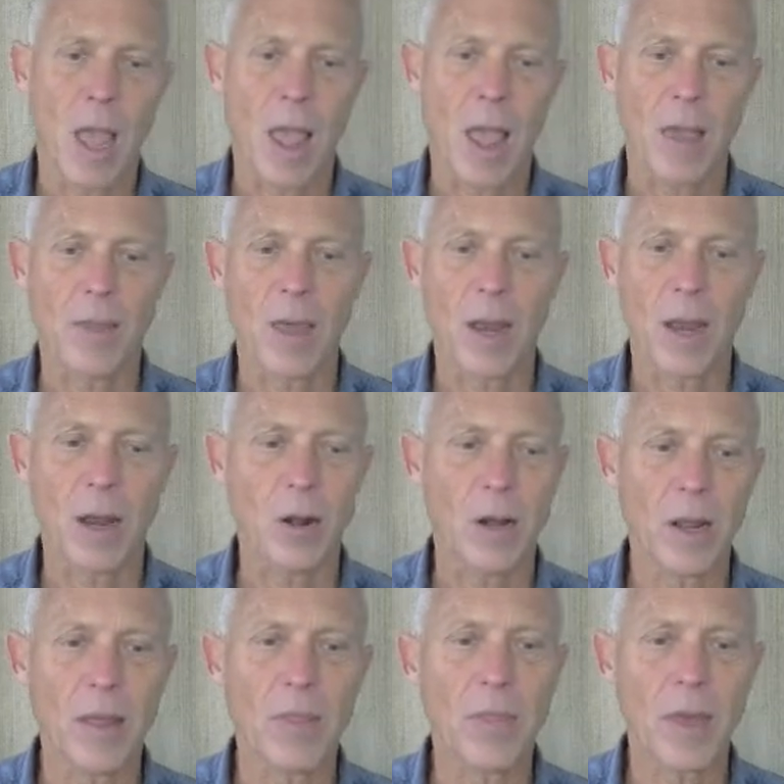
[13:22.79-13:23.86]
And then
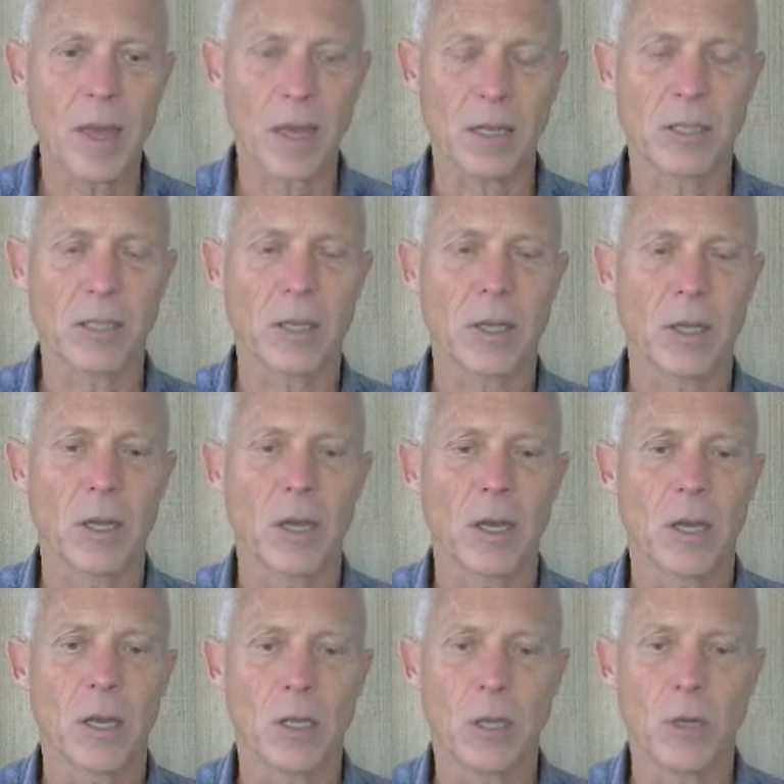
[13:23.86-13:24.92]
underneath it,
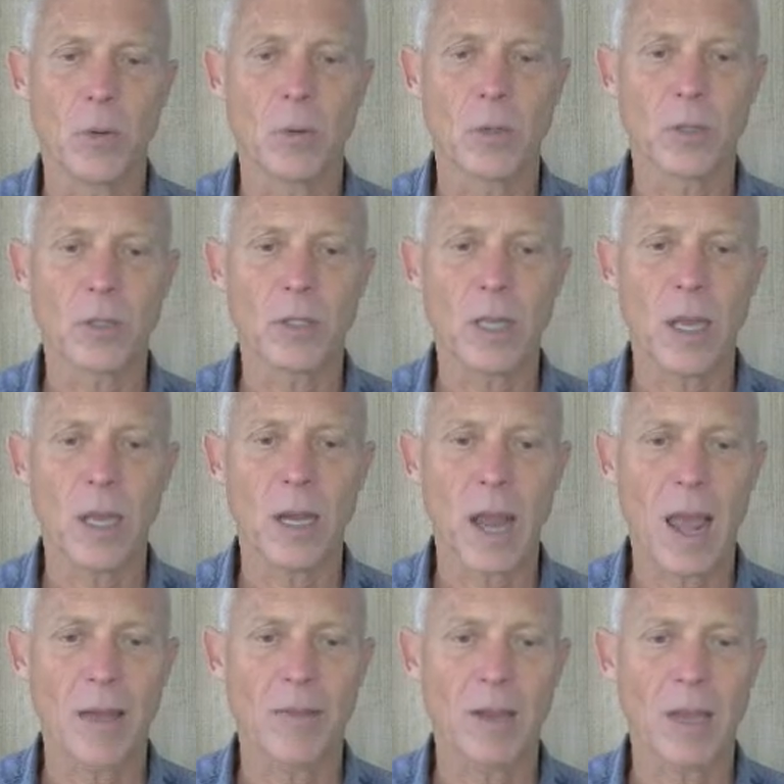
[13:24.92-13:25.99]
you will see
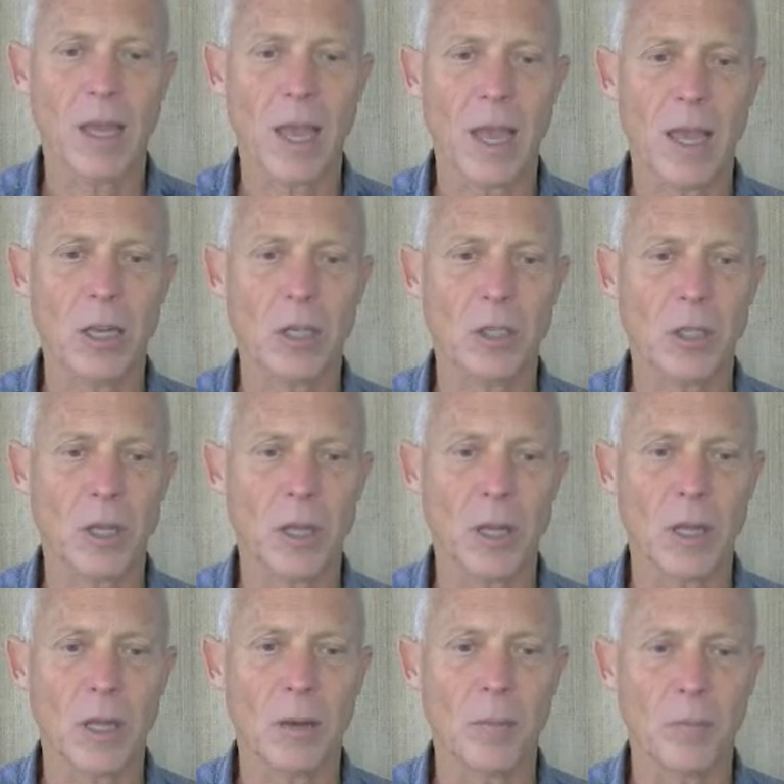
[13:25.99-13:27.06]

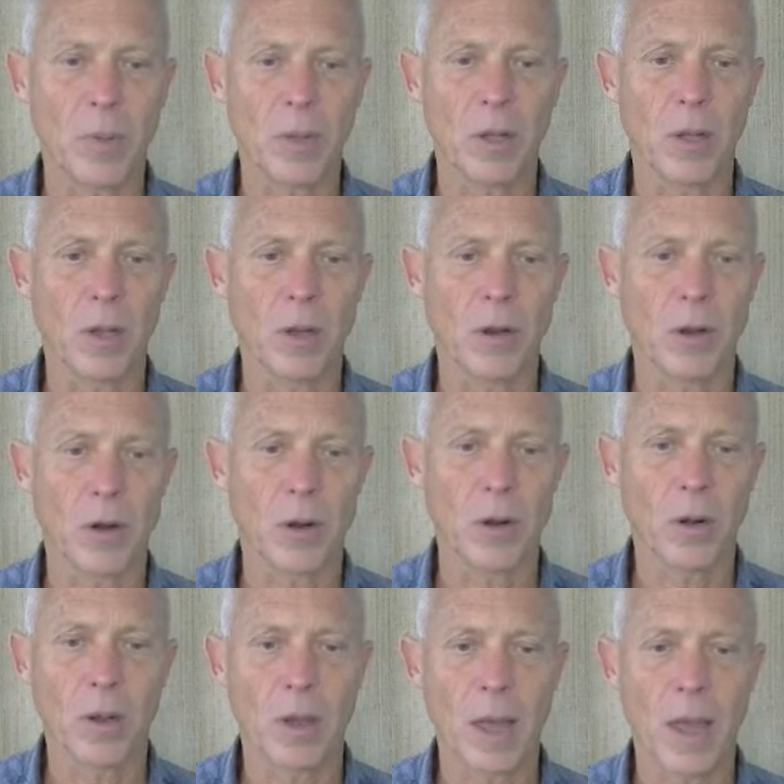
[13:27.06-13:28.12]
navigation,
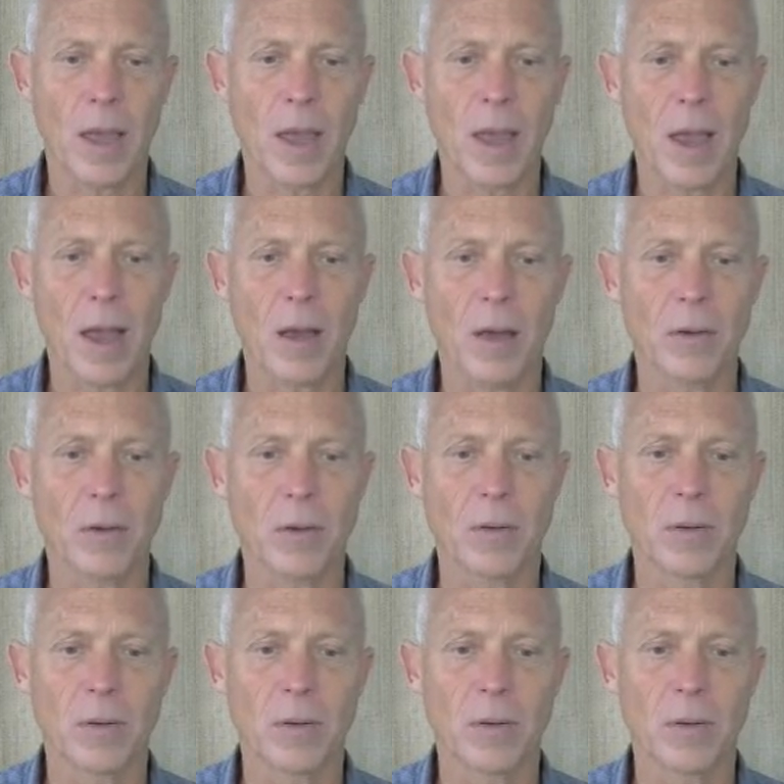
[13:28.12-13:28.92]
builder, layout,